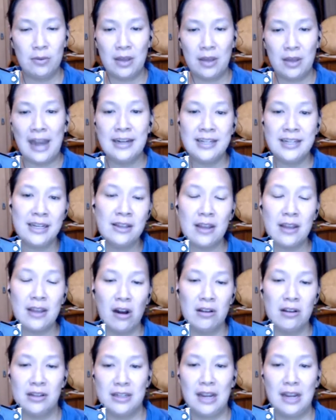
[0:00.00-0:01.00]
the idea that
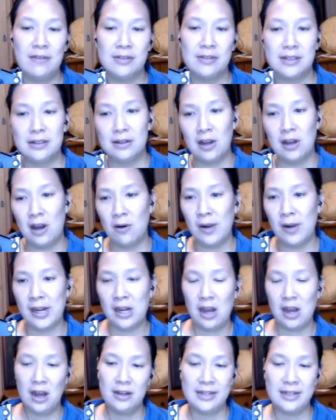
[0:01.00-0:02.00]
Harley Davidson going
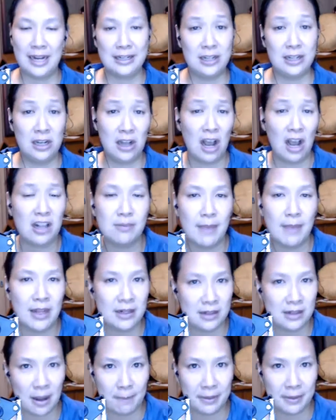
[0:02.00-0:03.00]
contacting a
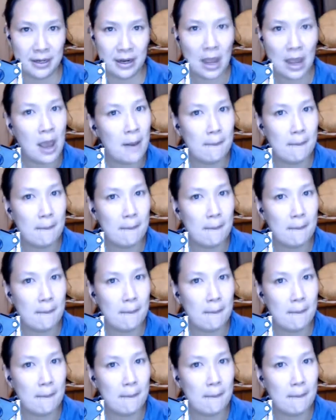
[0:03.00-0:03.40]
cosmetic company